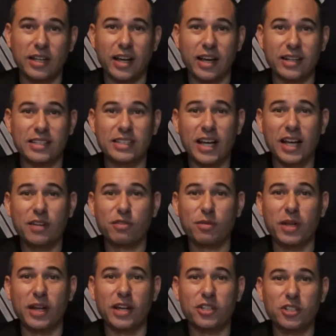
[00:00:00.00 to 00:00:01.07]
and aside from
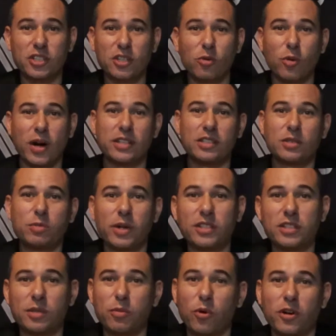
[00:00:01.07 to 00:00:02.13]
that, just the widespread
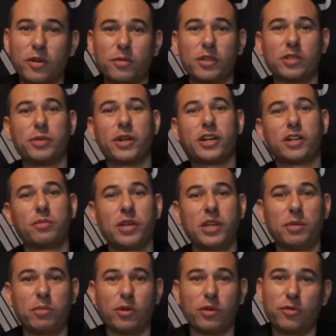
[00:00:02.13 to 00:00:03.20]
support among the American
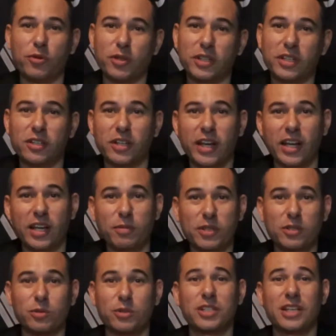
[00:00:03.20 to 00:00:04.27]
people for legal
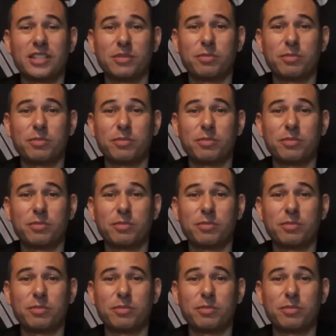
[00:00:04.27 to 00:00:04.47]
cannabis, which